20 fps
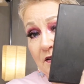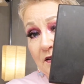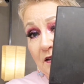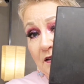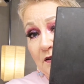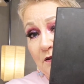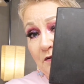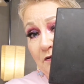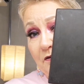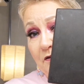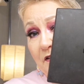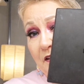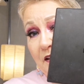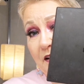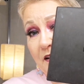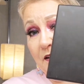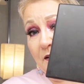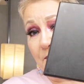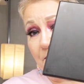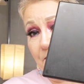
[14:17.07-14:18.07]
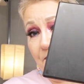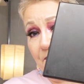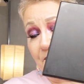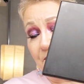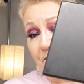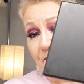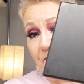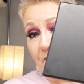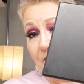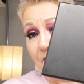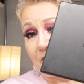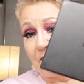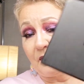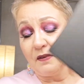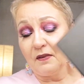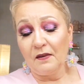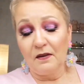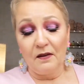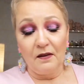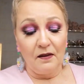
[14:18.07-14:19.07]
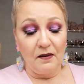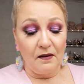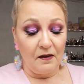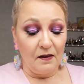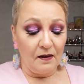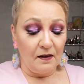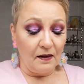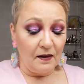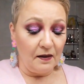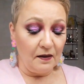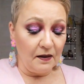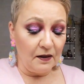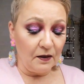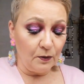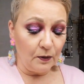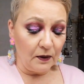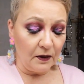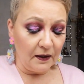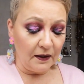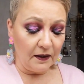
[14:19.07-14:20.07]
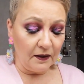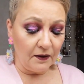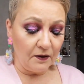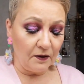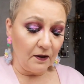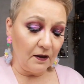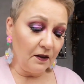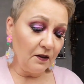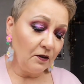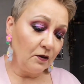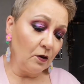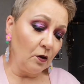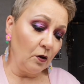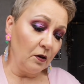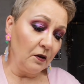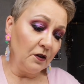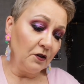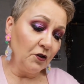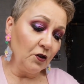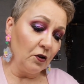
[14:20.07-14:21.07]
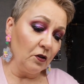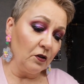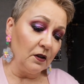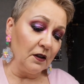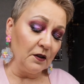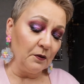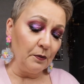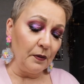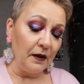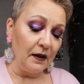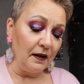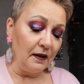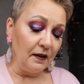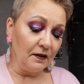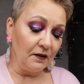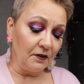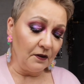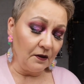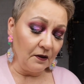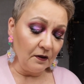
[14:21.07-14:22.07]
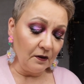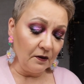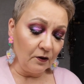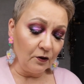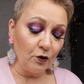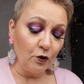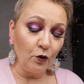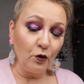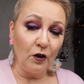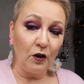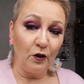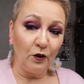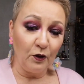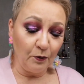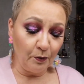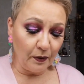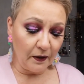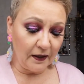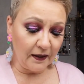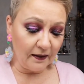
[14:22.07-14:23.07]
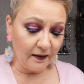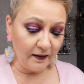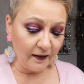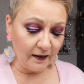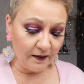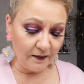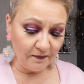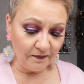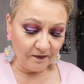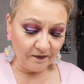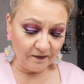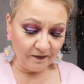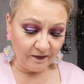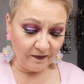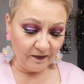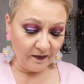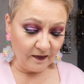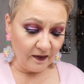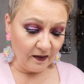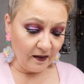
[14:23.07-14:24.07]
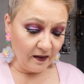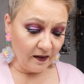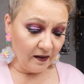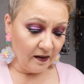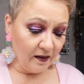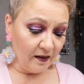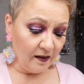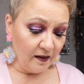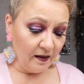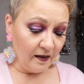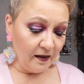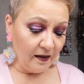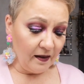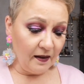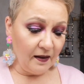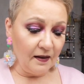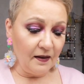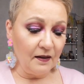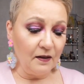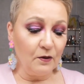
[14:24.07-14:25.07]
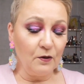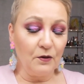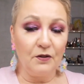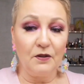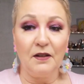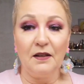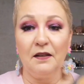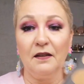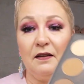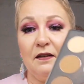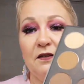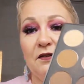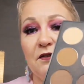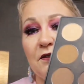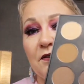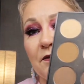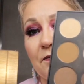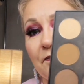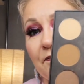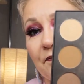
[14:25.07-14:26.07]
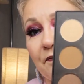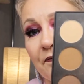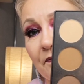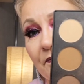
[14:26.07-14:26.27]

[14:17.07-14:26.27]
it says Färg. And this one it's called the chocolate palette, chokladpaletten, and it looks like this.